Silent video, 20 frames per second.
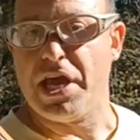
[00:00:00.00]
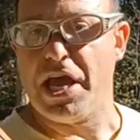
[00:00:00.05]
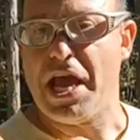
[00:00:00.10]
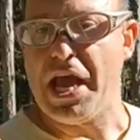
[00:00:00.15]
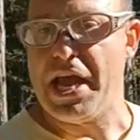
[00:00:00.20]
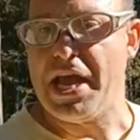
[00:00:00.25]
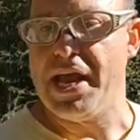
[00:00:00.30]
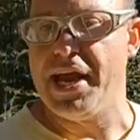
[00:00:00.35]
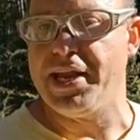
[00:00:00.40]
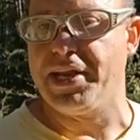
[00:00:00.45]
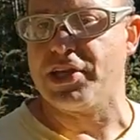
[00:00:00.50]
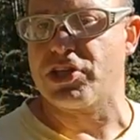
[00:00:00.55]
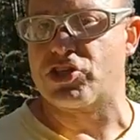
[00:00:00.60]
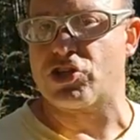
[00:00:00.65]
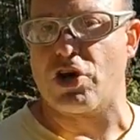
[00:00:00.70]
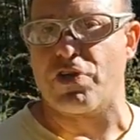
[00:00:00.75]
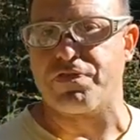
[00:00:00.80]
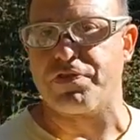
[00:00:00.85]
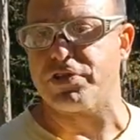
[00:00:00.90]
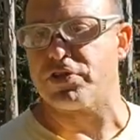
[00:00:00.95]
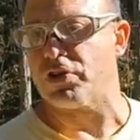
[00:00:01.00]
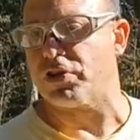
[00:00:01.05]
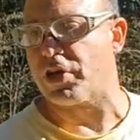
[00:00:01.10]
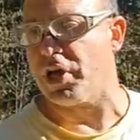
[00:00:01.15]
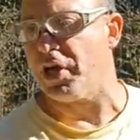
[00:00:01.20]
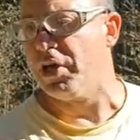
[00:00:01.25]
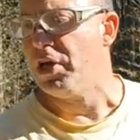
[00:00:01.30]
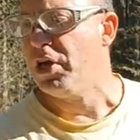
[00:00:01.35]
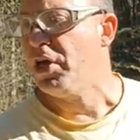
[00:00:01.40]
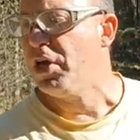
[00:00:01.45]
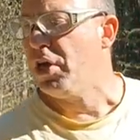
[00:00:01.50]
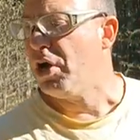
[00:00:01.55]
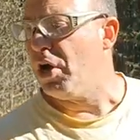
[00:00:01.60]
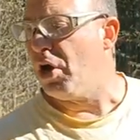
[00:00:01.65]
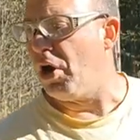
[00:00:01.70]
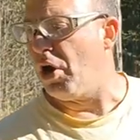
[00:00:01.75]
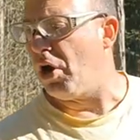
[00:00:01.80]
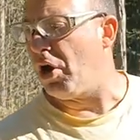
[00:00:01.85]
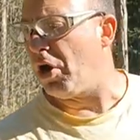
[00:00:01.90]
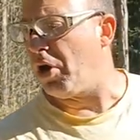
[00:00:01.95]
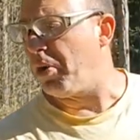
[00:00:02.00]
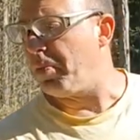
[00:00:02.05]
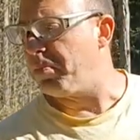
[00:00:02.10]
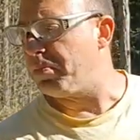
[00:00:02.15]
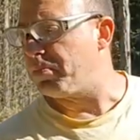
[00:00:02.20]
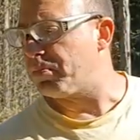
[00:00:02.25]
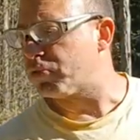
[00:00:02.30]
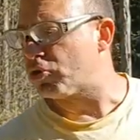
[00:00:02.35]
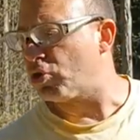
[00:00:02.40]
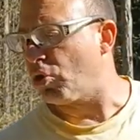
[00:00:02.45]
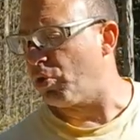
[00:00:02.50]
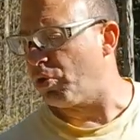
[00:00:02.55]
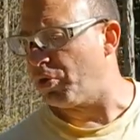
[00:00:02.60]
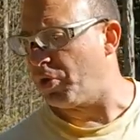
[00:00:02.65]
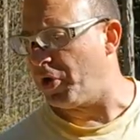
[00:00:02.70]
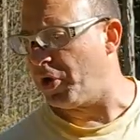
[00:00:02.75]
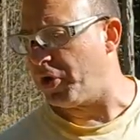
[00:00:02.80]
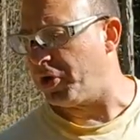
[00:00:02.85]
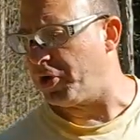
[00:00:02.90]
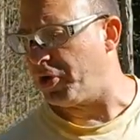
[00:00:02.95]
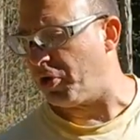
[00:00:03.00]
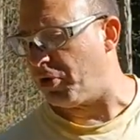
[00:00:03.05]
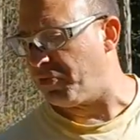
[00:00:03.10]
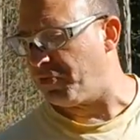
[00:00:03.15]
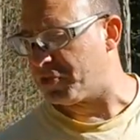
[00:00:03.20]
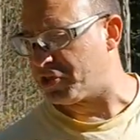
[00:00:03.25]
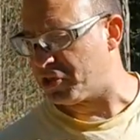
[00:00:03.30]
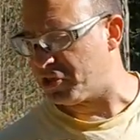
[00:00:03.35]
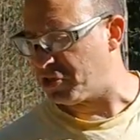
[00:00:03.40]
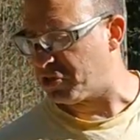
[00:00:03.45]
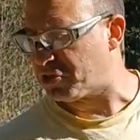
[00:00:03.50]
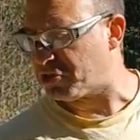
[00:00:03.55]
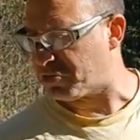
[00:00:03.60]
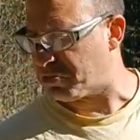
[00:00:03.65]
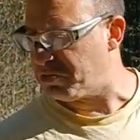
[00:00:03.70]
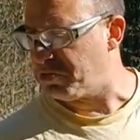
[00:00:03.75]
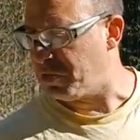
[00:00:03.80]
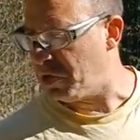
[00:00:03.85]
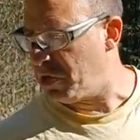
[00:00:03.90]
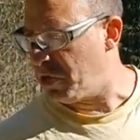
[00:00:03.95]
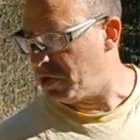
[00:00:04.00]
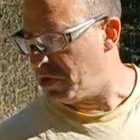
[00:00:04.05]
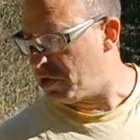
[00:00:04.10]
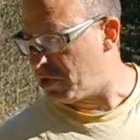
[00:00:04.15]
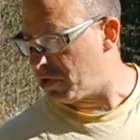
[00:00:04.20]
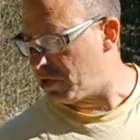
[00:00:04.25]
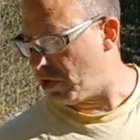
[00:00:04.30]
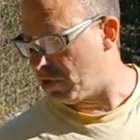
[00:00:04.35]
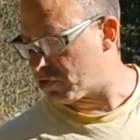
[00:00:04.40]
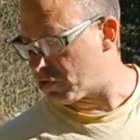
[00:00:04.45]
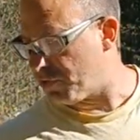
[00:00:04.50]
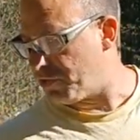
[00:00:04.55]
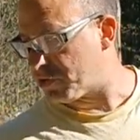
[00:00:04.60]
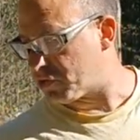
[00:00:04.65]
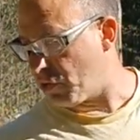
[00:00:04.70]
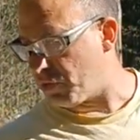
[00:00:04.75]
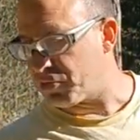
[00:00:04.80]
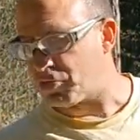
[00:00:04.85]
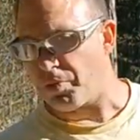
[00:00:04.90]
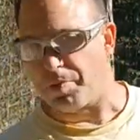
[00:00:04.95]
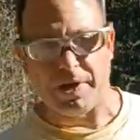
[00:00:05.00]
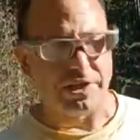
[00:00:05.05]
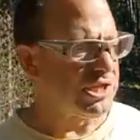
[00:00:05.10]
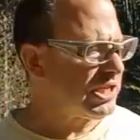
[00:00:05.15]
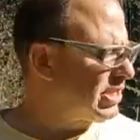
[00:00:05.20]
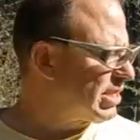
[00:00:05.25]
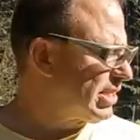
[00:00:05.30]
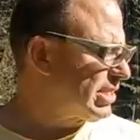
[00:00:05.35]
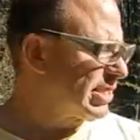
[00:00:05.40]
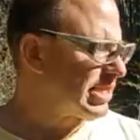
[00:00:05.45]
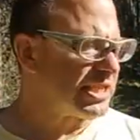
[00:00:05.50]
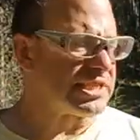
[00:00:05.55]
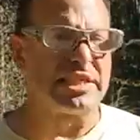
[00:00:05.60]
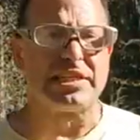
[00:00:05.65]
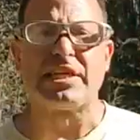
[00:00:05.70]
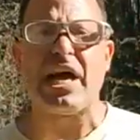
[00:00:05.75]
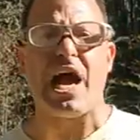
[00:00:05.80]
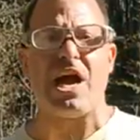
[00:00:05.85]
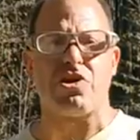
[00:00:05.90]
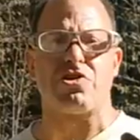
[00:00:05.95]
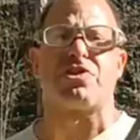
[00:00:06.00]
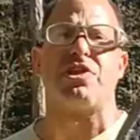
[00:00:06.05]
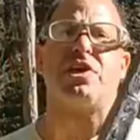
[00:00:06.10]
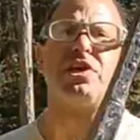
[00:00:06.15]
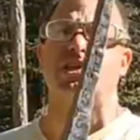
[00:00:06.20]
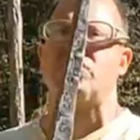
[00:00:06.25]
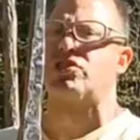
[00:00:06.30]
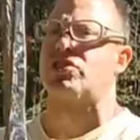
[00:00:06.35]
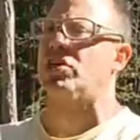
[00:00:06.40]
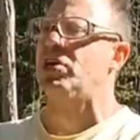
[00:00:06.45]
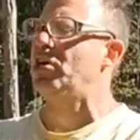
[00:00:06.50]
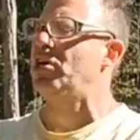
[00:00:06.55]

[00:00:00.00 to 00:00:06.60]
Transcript: hitting surface. Okay, so you know, this is, you know, so basically this entire thing is